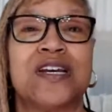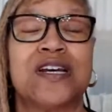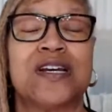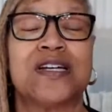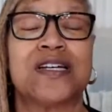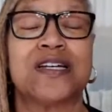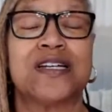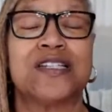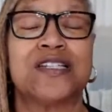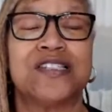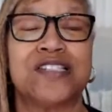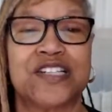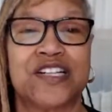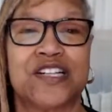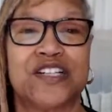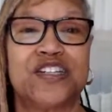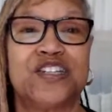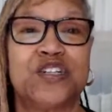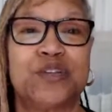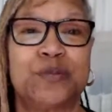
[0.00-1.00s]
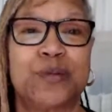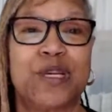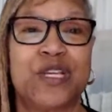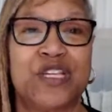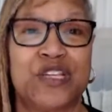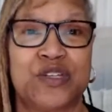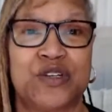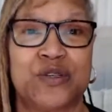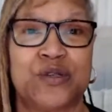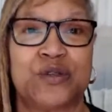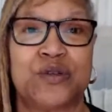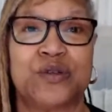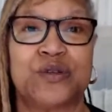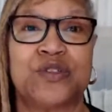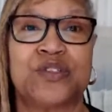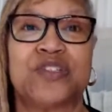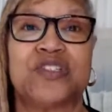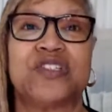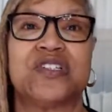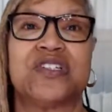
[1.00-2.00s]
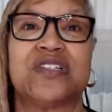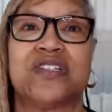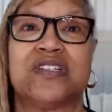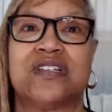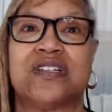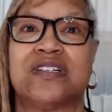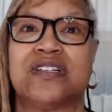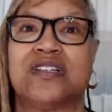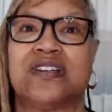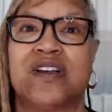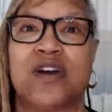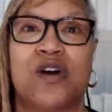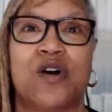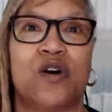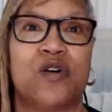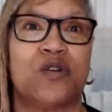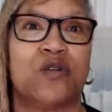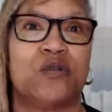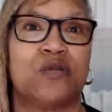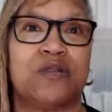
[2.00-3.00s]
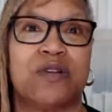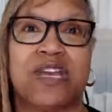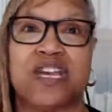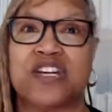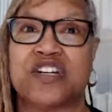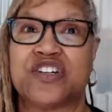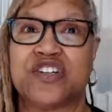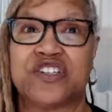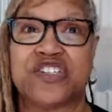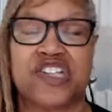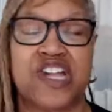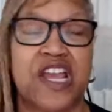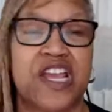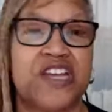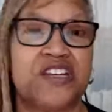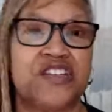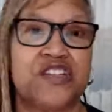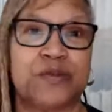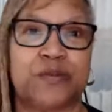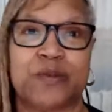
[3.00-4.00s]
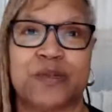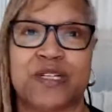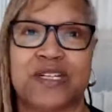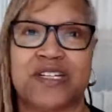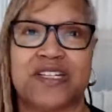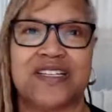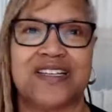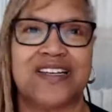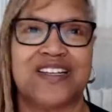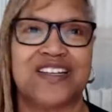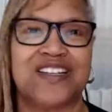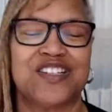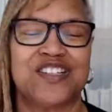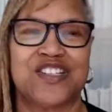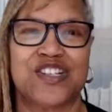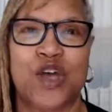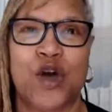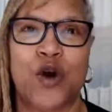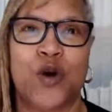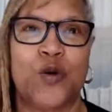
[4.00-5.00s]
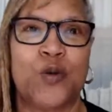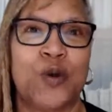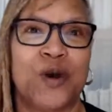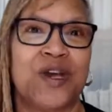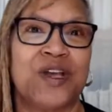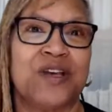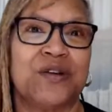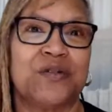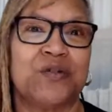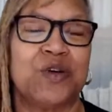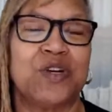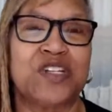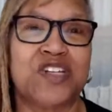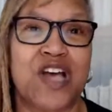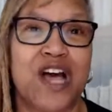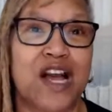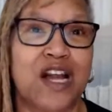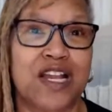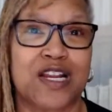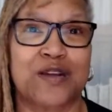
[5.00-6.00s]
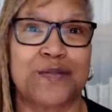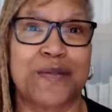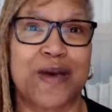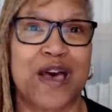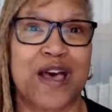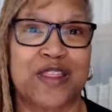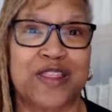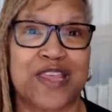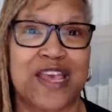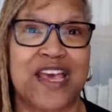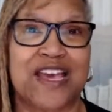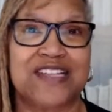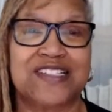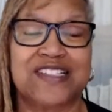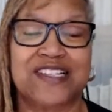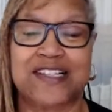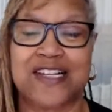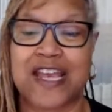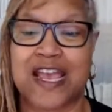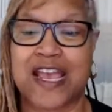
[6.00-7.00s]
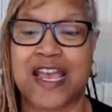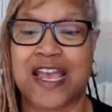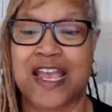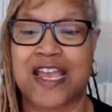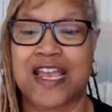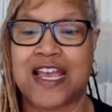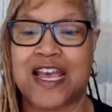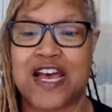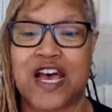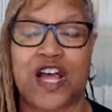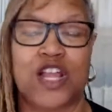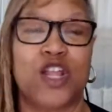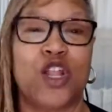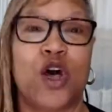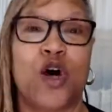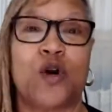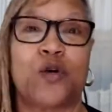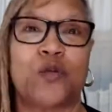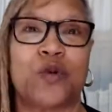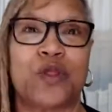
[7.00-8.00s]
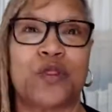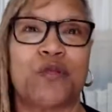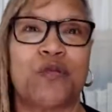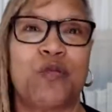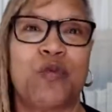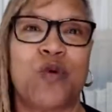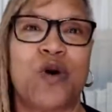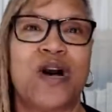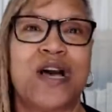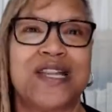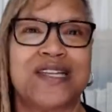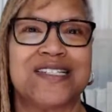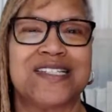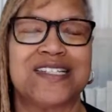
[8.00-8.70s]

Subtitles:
continue to be used, interchangeably. So we're talking about that today, along with what